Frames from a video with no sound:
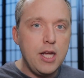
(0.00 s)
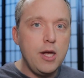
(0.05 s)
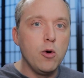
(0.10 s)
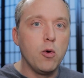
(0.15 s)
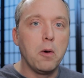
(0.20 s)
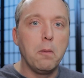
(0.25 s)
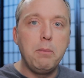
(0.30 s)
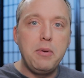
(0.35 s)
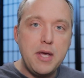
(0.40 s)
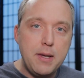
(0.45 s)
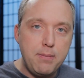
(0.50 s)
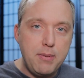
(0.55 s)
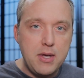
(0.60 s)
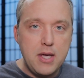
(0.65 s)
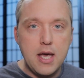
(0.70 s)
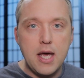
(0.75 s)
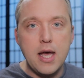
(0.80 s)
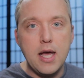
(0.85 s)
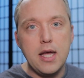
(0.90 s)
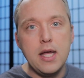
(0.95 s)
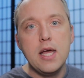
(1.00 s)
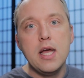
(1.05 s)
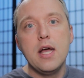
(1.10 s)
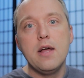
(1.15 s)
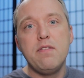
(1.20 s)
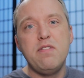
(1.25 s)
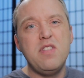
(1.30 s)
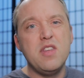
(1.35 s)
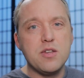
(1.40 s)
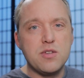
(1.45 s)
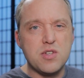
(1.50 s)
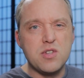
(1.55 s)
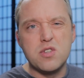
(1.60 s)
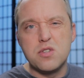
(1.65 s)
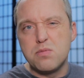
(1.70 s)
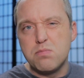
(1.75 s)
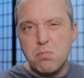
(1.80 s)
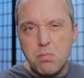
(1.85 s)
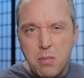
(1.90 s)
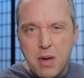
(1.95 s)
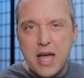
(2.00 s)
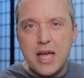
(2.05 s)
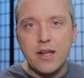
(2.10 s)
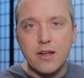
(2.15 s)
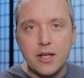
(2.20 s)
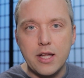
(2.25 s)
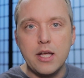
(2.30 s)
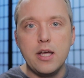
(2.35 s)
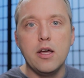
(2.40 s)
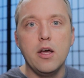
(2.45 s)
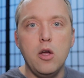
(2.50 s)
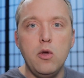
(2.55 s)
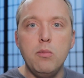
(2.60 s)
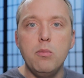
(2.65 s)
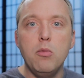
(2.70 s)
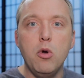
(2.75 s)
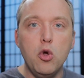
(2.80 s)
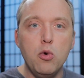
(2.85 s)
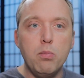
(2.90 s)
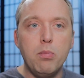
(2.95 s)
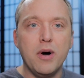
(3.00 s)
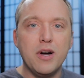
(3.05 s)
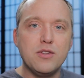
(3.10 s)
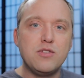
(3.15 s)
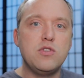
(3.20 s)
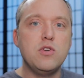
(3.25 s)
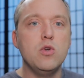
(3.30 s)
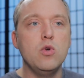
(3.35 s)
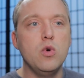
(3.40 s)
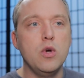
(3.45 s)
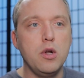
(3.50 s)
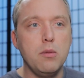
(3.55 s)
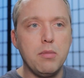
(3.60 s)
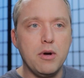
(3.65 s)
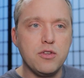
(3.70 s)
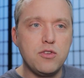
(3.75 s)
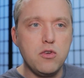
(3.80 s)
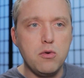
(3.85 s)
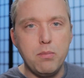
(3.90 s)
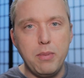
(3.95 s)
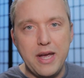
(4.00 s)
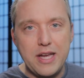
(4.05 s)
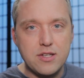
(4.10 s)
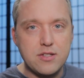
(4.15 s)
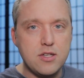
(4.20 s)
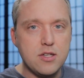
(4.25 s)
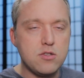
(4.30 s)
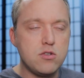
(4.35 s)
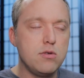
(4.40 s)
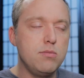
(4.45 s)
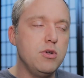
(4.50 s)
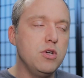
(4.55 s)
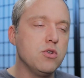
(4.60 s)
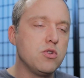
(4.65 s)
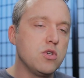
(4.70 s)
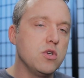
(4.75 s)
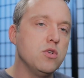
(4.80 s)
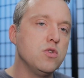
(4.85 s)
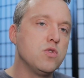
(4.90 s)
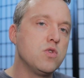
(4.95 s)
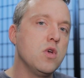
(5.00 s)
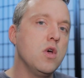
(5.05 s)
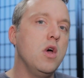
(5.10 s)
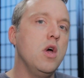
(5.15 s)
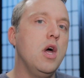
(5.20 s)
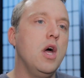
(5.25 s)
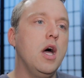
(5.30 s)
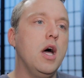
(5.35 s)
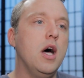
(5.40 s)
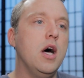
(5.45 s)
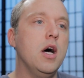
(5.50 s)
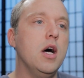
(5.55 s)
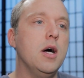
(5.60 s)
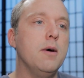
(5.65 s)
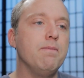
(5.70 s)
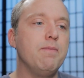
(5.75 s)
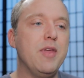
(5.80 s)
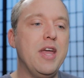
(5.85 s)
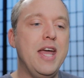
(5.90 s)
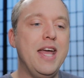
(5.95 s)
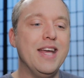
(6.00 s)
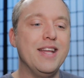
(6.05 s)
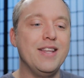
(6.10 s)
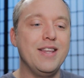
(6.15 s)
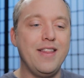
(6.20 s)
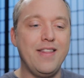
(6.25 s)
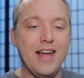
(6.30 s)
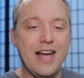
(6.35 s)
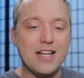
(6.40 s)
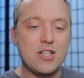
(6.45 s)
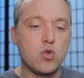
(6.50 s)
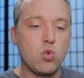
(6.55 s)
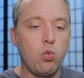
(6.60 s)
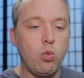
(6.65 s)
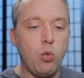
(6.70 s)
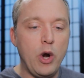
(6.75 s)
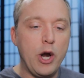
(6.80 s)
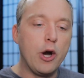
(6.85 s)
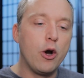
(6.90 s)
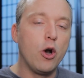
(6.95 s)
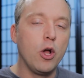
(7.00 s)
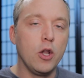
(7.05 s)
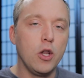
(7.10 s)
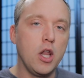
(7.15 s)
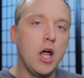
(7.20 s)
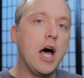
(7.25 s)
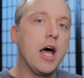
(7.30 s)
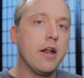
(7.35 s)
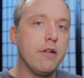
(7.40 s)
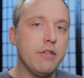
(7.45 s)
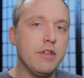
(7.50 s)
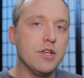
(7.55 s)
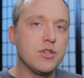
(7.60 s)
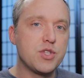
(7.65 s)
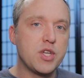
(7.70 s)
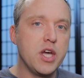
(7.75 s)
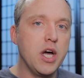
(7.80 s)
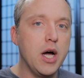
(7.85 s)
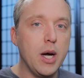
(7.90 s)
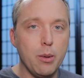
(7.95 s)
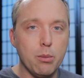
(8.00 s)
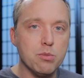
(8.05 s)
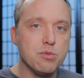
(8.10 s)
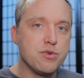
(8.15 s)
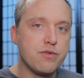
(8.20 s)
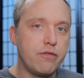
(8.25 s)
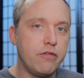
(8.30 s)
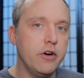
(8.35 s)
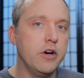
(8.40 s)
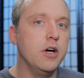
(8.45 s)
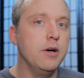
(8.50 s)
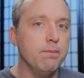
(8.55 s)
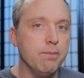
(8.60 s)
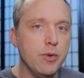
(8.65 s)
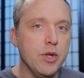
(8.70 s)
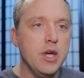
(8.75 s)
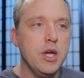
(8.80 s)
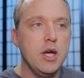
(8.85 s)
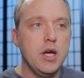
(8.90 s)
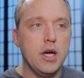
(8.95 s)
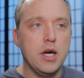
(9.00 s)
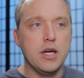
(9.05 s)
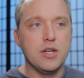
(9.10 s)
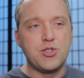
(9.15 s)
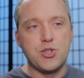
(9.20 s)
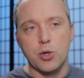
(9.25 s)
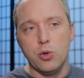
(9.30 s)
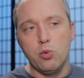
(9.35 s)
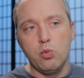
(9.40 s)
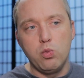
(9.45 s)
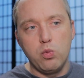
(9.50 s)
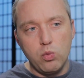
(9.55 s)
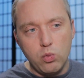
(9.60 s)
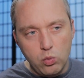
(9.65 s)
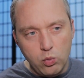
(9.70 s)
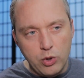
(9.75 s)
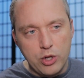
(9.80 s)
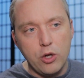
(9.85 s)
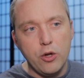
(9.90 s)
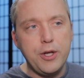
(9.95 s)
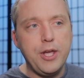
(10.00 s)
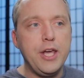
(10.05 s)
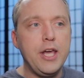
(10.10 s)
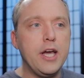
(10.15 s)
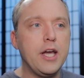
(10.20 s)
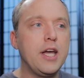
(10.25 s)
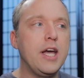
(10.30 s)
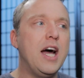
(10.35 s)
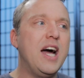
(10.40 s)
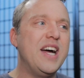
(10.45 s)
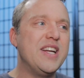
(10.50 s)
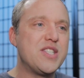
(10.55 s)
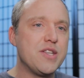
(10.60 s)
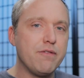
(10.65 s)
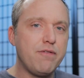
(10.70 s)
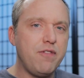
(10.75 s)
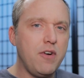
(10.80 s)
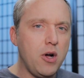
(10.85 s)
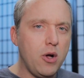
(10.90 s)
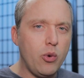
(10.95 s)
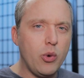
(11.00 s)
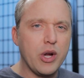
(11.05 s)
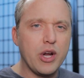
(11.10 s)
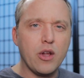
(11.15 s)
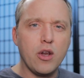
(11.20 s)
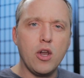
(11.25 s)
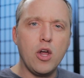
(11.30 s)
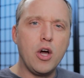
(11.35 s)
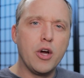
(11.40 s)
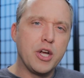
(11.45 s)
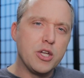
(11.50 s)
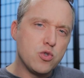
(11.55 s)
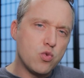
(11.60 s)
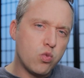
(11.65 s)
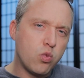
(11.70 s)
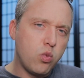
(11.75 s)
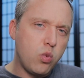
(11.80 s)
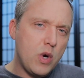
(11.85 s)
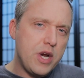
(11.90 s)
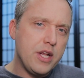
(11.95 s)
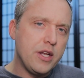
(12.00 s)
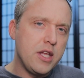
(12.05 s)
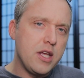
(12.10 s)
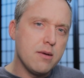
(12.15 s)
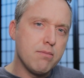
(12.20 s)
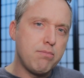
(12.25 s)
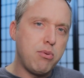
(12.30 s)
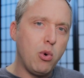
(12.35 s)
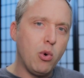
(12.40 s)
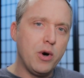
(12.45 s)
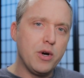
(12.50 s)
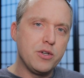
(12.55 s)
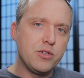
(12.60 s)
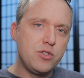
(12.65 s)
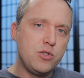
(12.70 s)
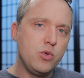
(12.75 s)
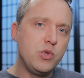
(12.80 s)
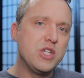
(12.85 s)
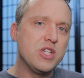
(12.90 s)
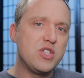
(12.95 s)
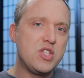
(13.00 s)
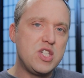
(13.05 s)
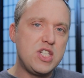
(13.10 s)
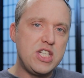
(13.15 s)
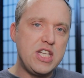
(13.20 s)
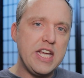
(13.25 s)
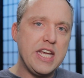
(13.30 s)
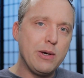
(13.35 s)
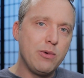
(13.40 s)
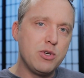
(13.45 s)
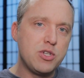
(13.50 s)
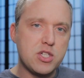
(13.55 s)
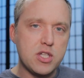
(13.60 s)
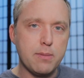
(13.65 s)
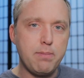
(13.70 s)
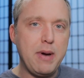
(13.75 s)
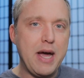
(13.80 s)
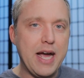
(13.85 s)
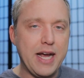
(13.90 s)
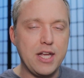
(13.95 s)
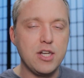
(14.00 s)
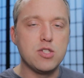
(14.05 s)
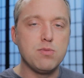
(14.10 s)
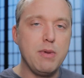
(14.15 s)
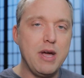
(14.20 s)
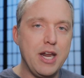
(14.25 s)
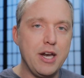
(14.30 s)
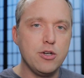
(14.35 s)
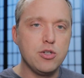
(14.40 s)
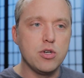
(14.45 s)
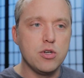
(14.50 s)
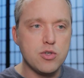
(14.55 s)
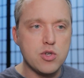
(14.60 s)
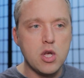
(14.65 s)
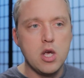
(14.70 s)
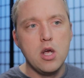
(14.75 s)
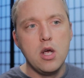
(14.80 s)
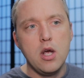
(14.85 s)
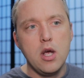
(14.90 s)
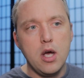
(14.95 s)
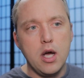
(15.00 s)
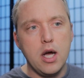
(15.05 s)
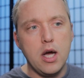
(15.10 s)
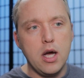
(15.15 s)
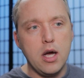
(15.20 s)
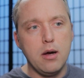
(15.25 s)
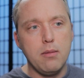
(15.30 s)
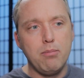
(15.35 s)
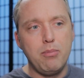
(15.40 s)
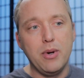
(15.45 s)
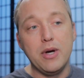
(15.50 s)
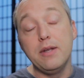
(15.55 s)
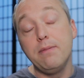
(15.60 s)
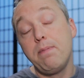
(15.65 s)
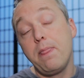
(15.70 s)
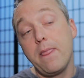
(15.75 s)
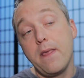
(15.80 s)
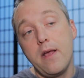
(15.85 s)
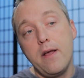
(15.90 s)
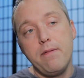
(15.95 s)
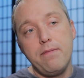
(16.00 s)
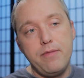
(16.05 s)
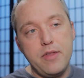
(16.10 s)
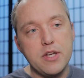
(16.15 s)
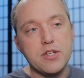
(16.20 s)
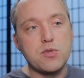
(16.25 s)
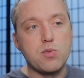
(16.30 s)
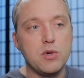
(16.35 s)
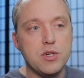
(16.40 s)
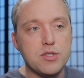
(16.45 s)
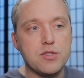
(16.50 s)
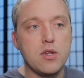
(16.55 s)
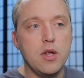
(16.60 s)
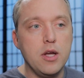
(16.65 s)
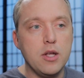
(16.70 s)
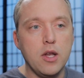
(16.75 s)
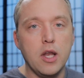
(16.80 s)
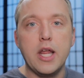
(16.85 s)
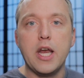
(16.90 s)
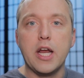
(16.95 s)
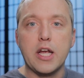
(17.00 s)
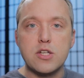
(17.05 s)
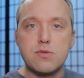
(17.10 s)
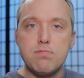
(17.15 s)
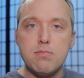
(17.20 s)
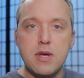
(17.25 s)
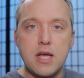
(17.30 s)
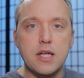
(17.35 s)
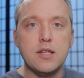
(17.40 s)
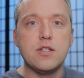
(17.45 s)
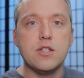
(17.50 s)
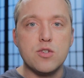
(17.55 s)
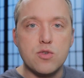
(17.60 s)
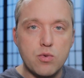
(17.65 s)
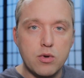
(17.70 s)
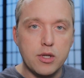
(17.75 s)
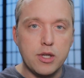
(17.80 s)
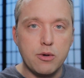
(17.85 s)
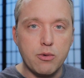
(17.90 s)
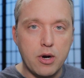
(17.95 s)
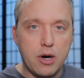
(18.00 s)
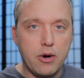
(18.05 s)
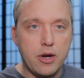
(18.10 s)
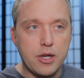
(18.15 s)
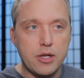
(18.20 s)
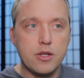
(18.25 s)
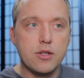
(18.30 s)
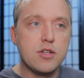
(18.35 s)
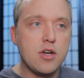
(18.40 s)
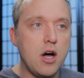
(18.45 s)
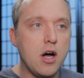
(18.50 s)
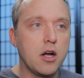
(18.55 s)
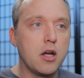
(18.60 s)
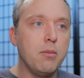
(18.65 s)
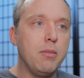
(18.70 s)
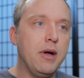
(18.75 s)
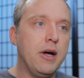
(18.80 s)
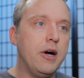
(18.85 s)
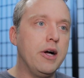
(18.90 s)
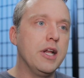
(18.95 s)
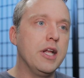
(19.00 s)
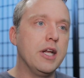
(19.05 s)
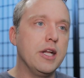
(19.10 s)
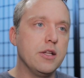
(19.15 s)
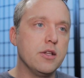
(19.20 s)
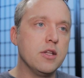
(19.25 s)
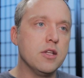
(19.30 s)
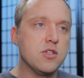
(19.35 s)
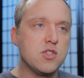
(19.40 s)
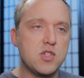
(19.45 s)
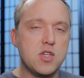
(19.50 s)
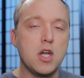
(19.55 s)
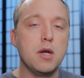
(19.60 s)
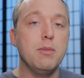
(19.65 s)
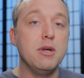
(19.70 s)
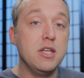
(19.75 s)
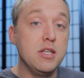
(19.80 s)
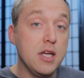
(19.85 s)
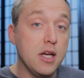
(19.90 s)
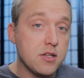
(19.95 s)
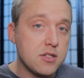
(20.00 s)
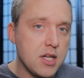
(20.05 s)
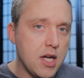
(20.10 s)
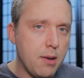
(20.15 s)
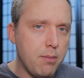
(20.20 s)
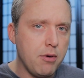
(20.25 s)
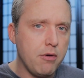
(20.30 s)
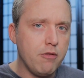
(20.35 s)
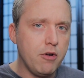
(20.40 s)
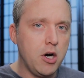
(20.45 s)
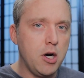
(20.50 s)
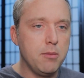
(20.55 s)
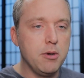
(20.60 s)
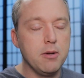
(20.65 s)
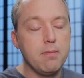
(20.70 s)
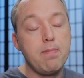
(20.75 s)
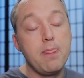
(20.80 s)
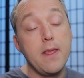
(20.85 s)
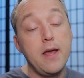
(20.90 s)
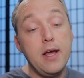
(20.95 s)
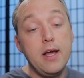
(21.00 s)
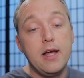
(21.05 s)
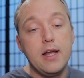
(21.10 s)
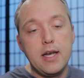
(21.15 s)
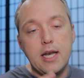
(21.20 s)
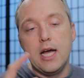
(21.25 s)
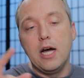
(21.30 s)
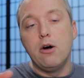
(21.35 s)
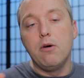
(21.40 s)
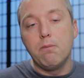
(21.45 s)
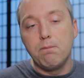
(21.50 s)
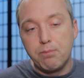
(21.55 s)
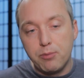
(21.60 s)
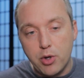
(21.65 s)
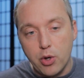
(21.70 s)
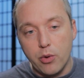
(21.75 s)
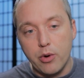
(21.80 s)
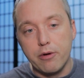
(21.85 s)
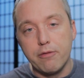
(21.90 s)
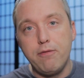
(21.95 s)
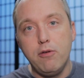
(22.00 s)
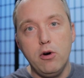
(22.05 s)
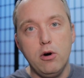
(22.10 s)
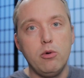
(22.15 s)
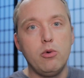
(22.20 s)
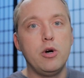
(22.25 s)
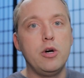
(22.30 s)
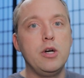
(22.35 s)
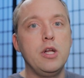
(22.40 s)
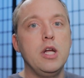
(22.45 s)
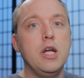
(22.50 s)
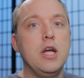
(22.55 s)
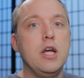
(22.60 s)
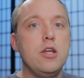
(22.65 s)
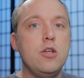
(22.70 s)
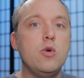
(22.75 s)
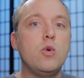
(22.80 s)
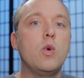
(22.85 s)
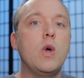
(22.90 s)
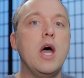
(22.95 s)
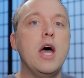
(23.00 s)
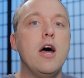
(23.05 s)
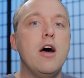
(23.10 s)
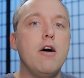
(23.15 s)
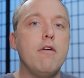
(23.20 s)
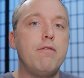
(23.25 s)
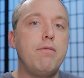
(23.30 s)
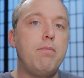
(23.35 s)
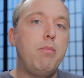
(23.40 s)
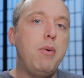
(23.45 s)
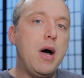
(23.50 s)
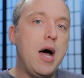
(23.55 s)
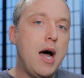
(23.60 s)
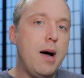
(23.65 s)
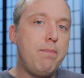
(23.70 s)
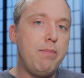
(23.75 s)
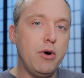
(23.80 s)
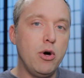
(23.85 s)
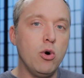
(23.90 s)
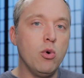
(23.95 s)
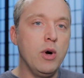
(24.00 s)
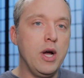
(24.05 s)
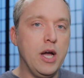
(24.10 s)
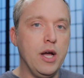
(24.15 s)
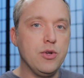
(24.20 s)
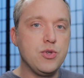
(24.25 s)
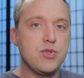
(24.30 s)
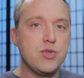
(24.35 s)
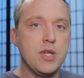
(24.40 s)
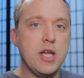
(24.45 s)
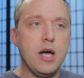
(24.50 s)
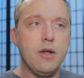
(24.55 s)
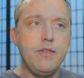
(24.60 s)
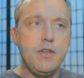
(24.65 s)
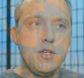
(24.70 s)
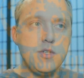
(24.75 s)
or ppa this is mainly Ubuntu and Ubuntu based distributions, um, and that's where a lot of this comes from. Uh, so when looking at guides and following along, it's really important to distinguish the package managers. Uh, but this was uh, Linux Mint is really what I want to talk about in the Cinnamon desktop environment. Now, going forward, you have Pop OS. Now,